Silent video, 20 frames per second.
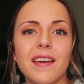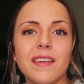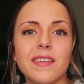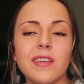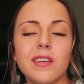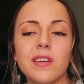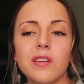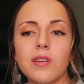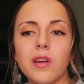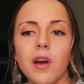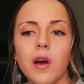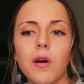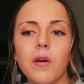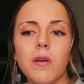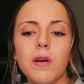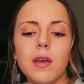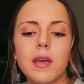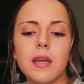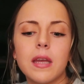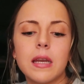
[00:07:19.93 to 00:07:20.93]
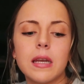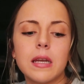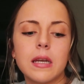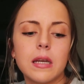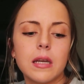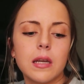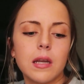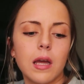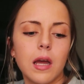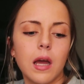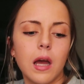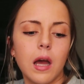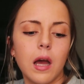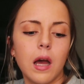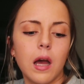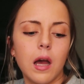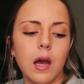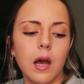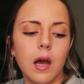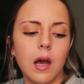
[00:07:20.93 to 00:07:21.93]
you know, and
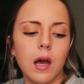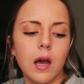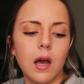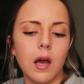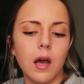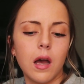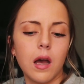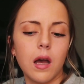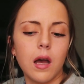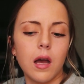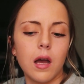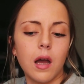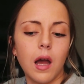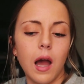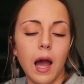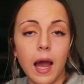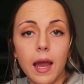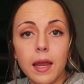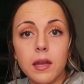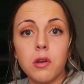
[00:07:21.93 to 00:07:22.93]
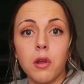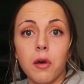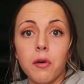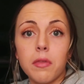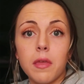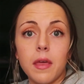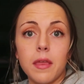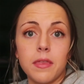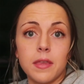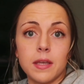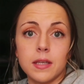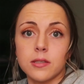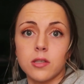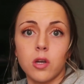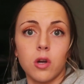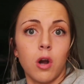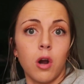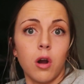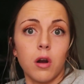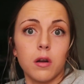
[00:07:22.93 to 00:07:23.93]
I know that things
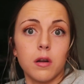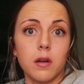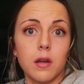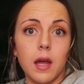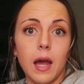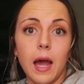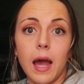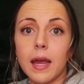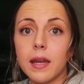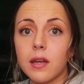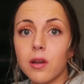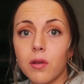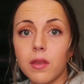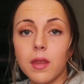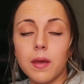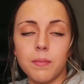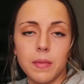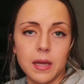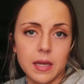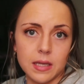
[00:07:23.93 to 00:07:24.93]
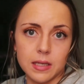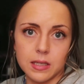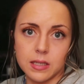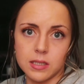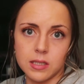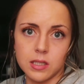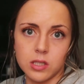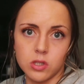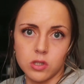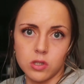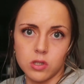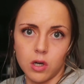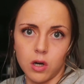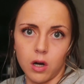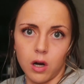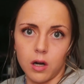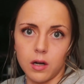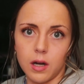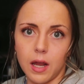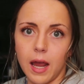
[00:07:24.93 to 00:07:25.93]
are hard. I know that making decisions are
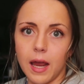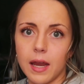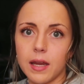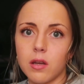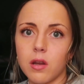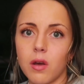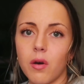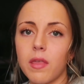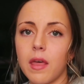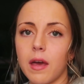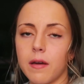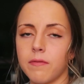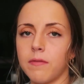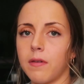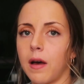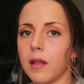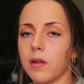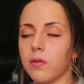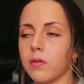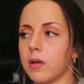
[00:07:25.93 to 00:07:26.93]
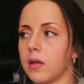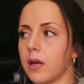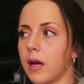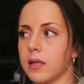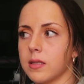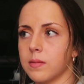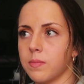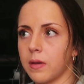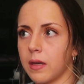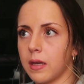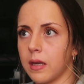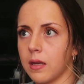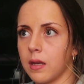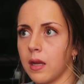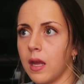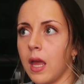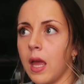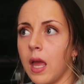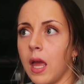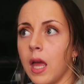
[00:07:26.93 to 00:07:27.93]
hard. I know that following God's plan,
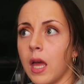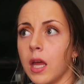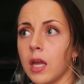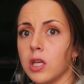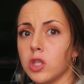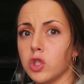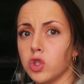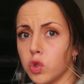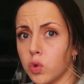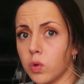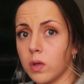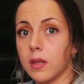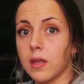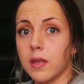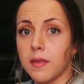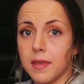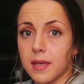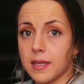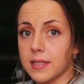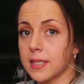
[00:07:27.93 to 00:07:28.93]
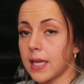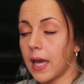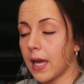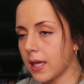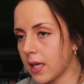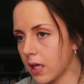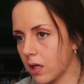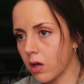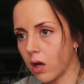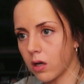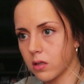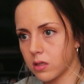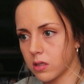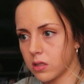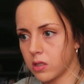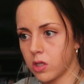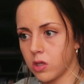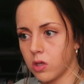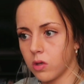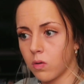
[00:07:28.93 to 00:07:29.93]
doing the things that he calls
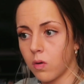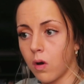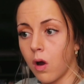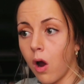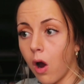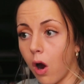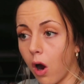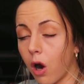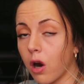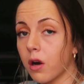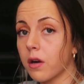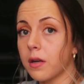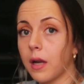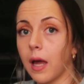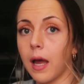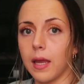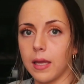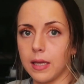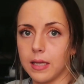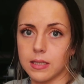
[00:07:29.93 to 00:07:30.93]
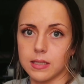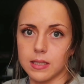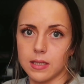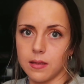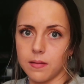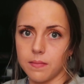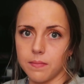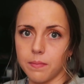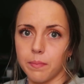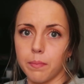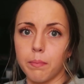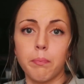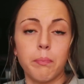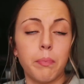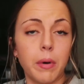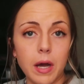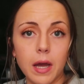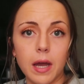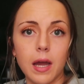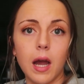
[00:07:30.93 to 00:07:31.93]
us to do, are not easy.
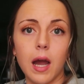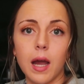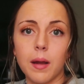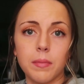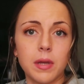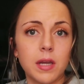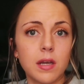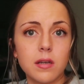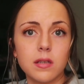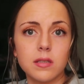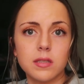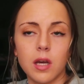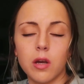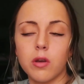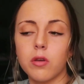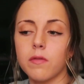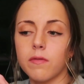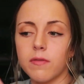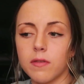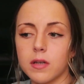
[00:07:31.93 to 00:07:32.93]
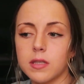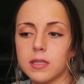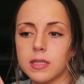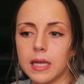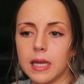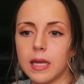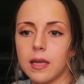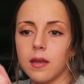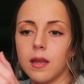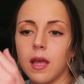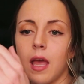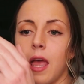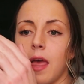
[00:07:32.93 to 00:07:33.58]
But I'm here to tell you firsthand